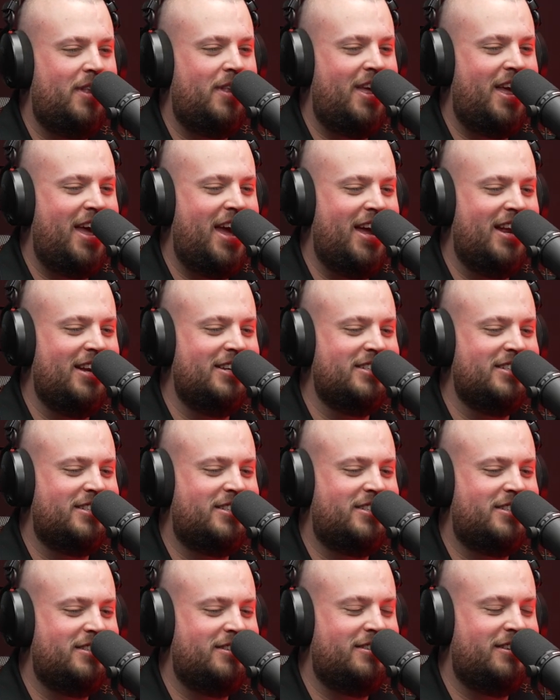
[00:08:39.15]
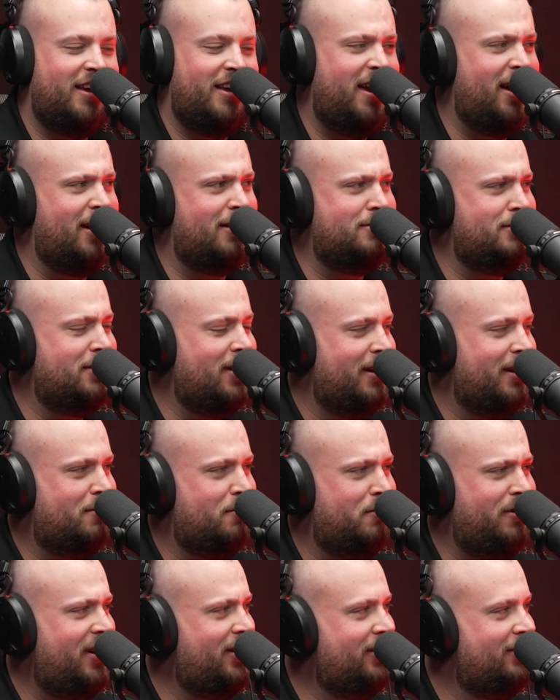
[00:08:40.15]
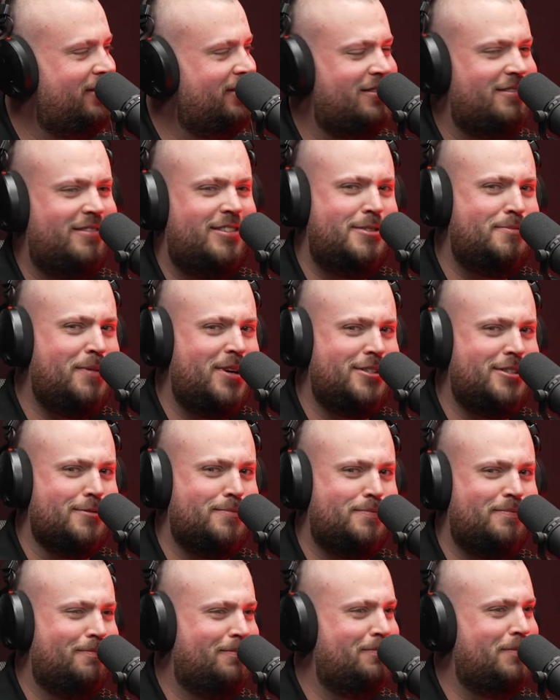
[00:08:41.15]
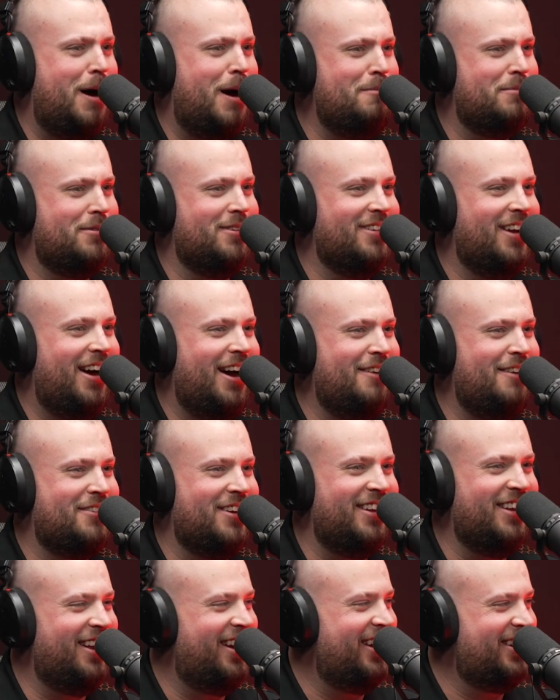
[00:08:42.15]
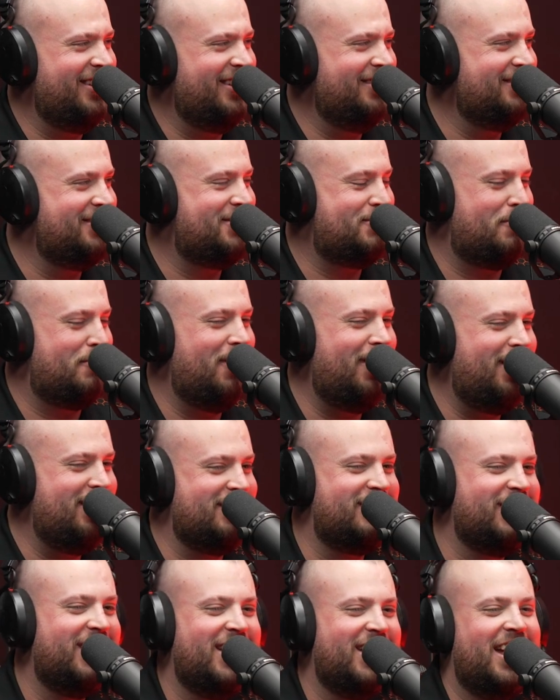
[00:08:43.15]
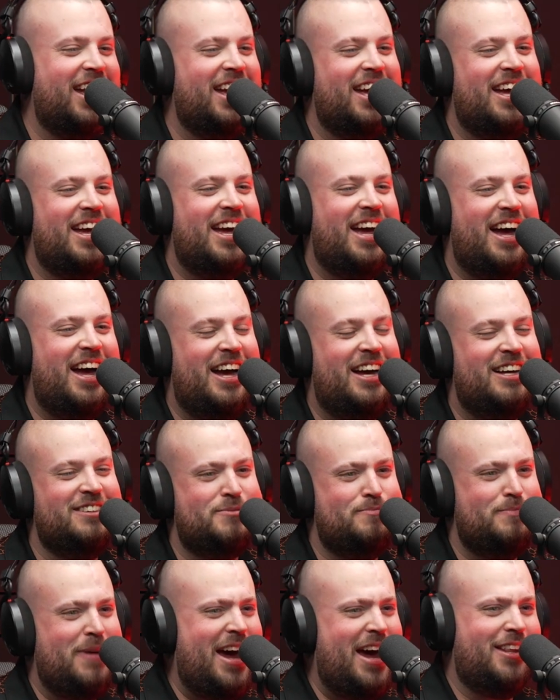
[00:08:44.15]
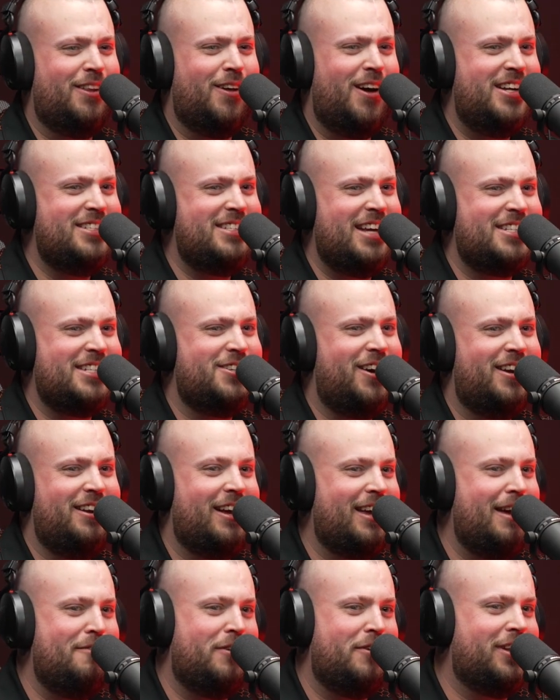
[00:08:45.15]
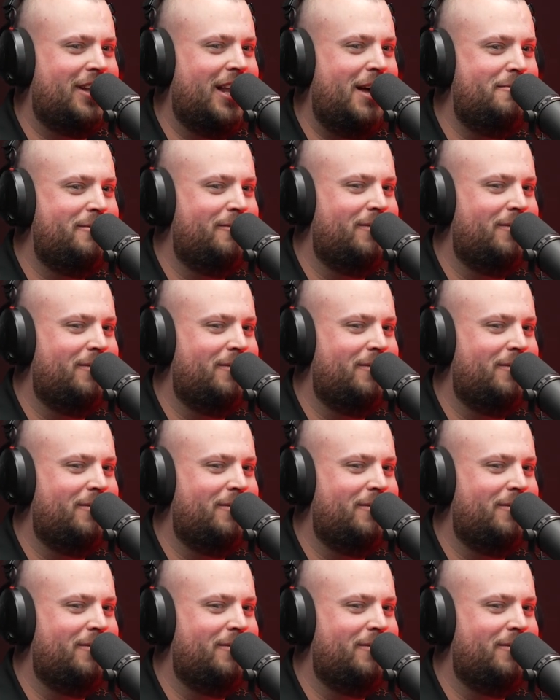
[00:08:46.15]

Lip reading: And yeah, I was like, fuck, this place is pumping. After I was surprised. There was mad lines outside of like every club.